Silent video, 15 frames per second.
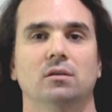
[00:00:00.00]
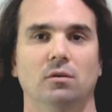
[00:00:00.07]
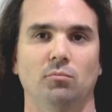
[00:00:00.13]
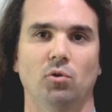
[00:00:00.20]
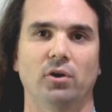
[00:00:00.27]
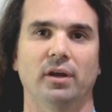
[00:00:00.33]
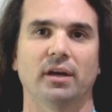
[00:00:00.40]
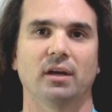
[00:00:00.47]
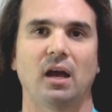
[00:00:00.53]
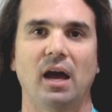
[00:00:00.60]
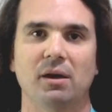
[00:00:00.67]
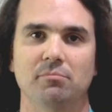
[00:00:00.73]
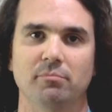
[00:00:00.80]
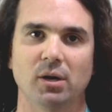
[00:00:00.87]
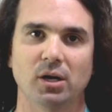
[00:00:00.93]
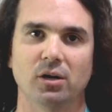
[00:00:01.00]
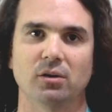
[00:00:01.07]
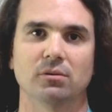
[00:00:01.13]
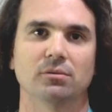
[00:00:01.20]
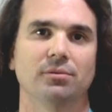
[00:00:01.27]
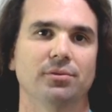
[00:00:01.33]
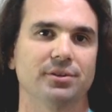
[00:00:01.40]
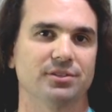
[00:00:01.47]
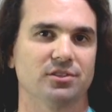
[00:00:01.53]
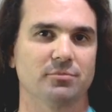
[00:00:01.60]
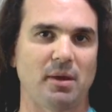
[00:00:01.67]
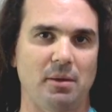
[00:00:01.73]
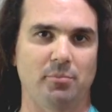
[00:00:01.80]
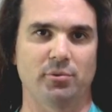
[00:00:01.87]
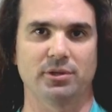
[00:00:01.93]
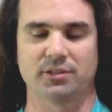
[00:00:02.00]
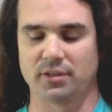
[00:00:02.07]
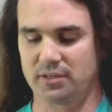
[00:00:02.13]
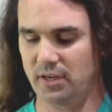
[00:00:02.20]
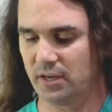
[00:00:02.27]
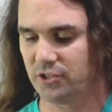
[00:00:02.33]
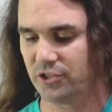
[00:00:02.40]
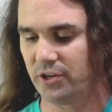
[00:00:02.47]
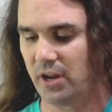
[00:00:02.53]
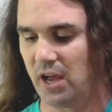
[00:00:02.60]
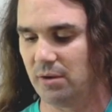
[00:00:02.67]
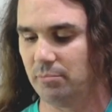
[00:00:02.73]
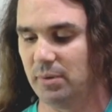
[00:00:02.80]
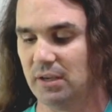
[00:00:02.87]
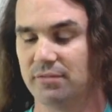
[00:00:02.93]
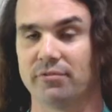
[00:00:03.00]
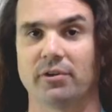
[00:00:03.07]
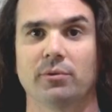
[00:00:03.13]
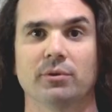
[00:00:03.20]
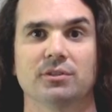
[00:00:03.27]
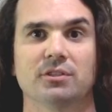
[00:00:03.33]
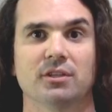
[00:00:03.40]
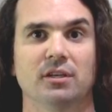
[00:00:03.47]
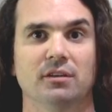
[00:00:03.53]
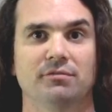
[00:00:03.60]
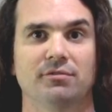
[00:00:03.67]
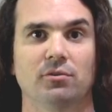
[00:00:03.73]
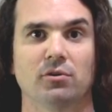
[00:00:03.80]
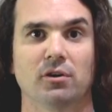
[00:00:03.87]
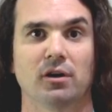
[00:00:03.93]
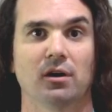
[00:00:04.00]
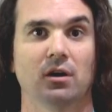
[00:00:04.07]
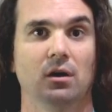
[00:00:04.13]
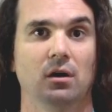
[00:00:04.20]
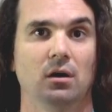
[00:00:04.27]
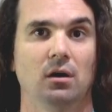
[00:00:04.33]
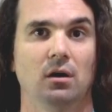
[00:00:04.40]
Good morning, I'm Bo. This is my presentation on beat frequency for